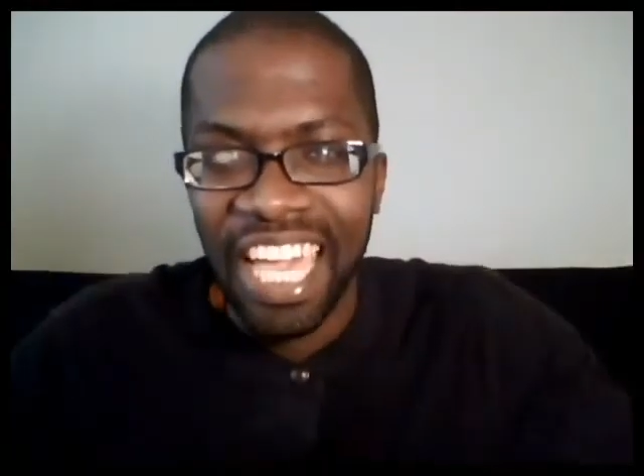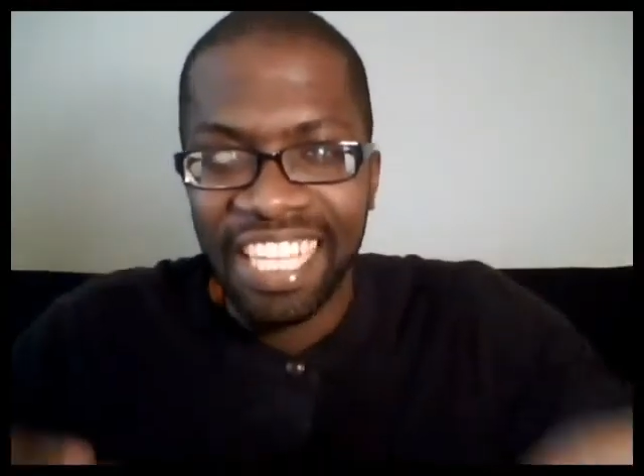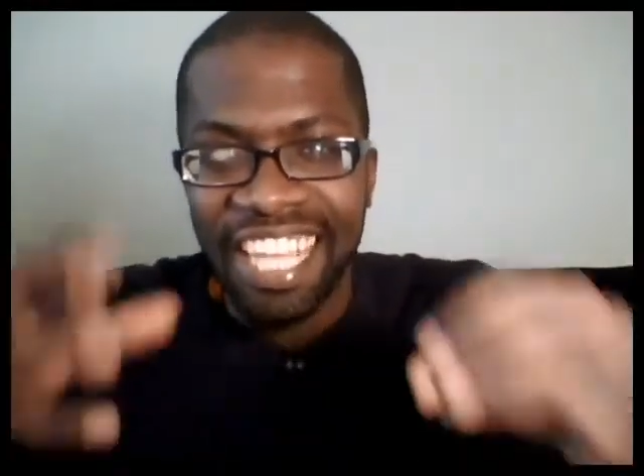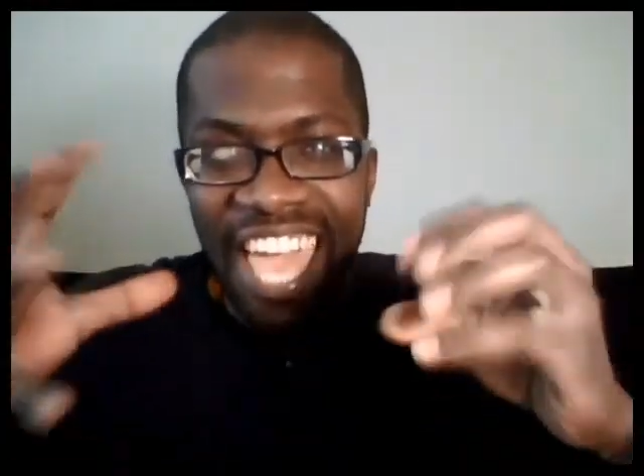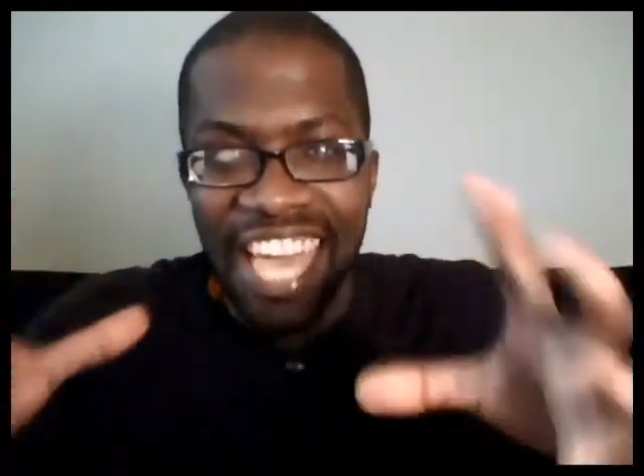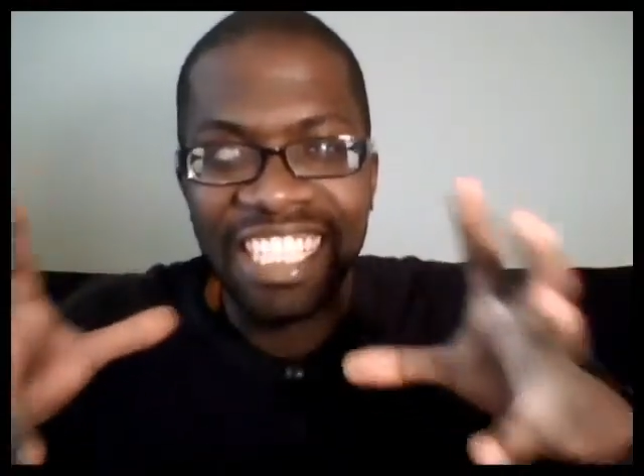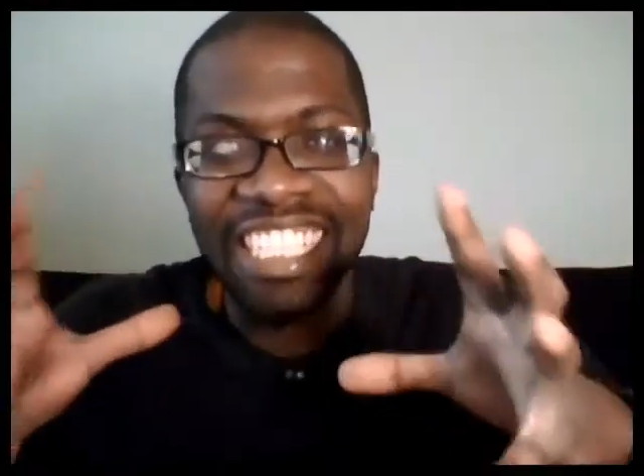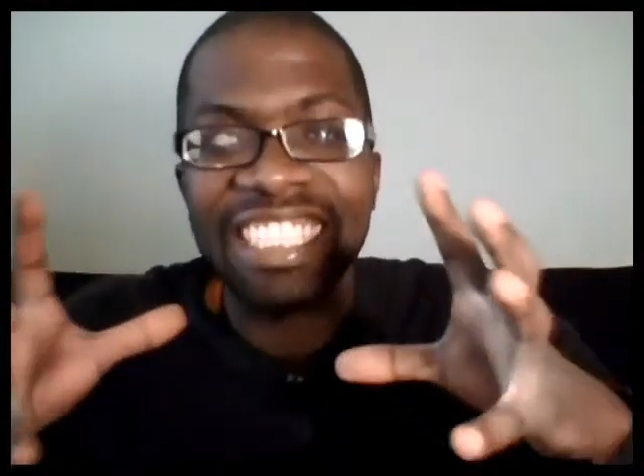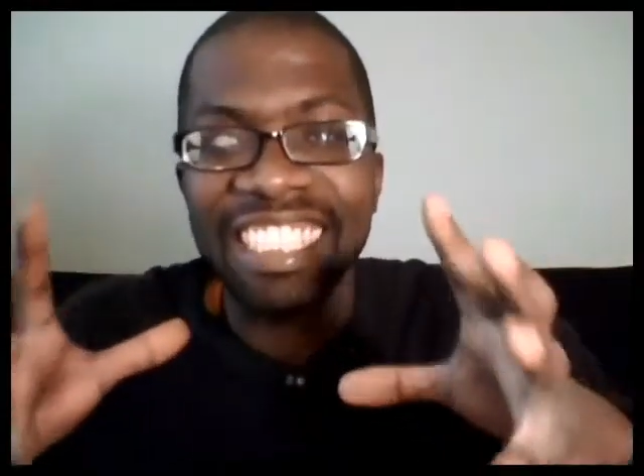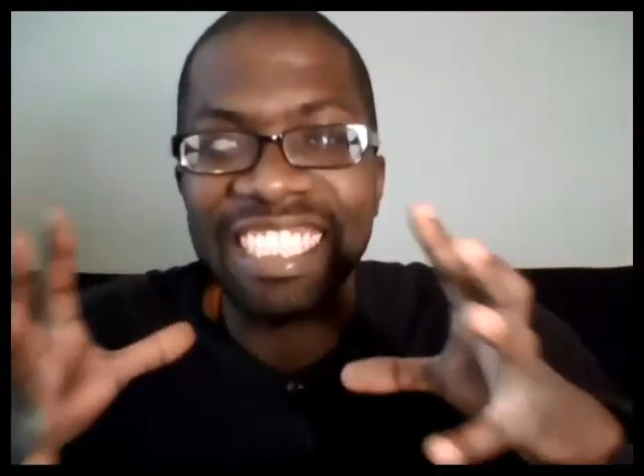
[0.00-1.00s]
and handed
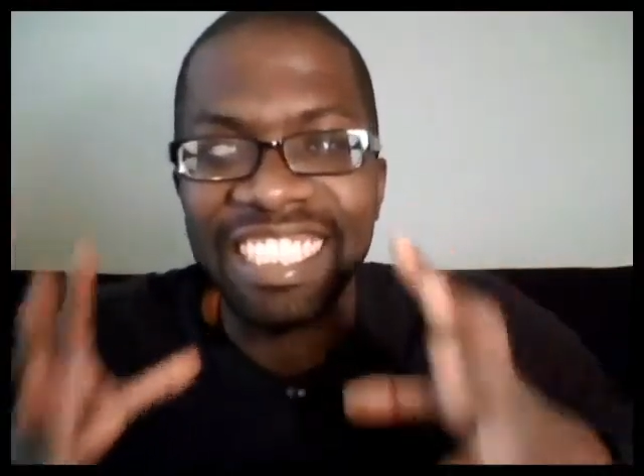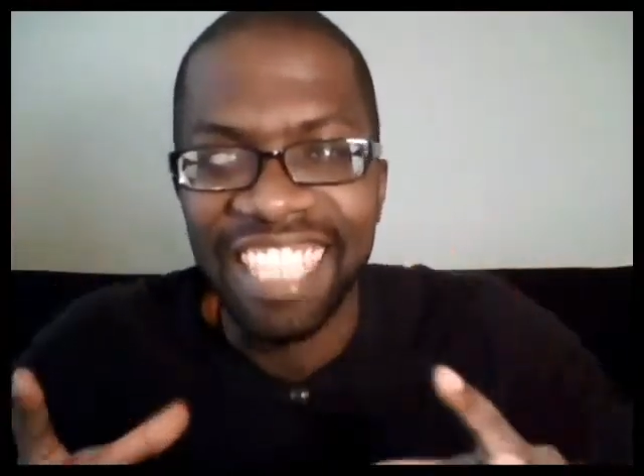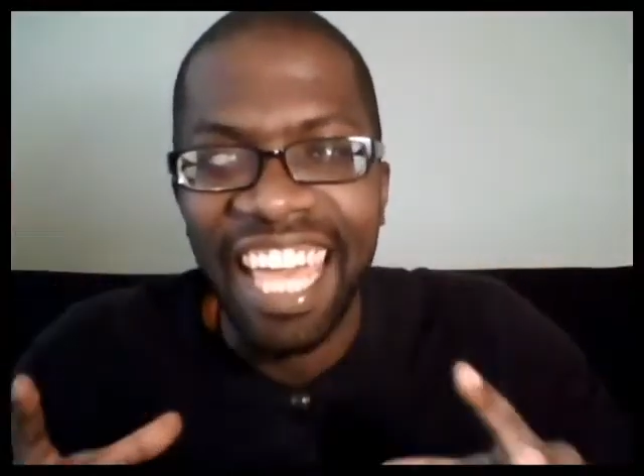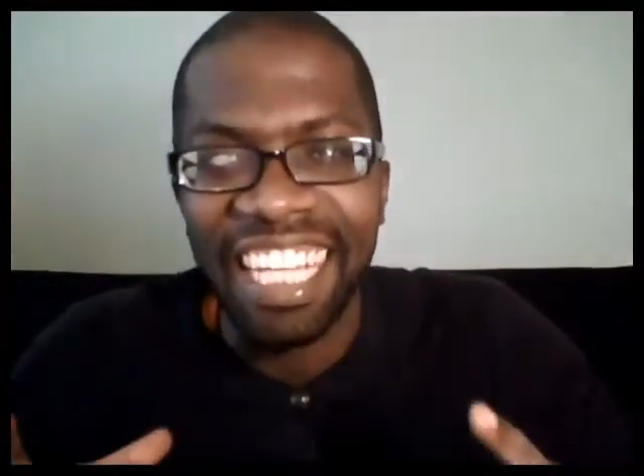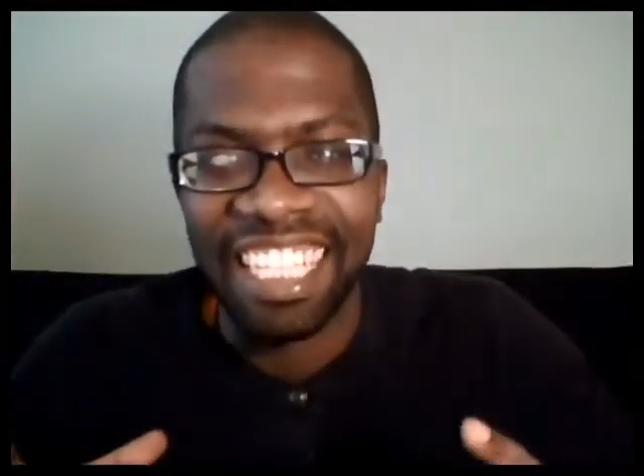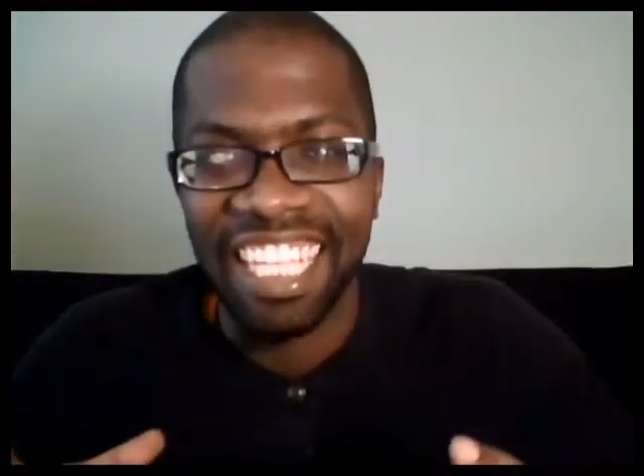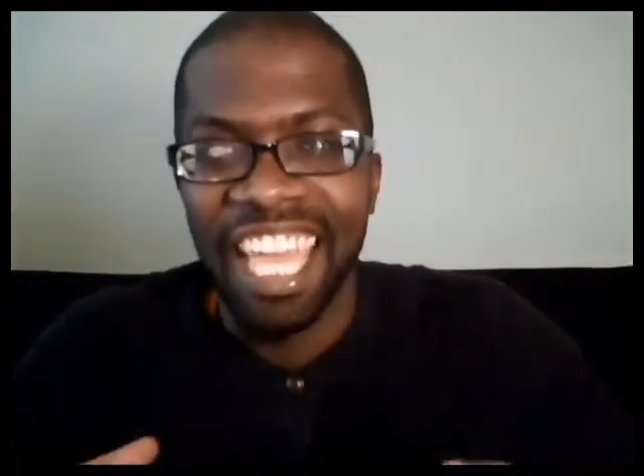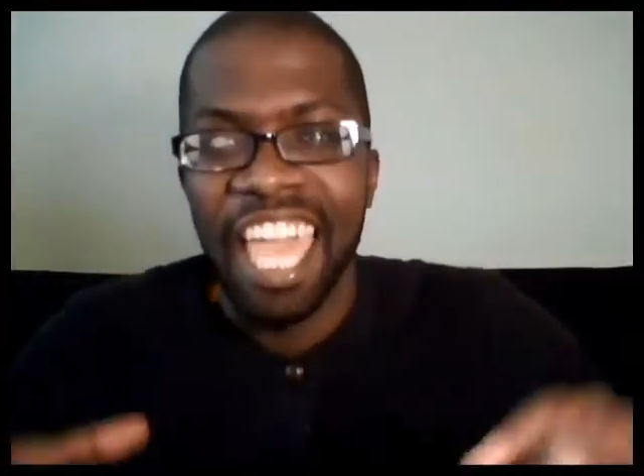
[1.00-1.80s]
it to the Senate.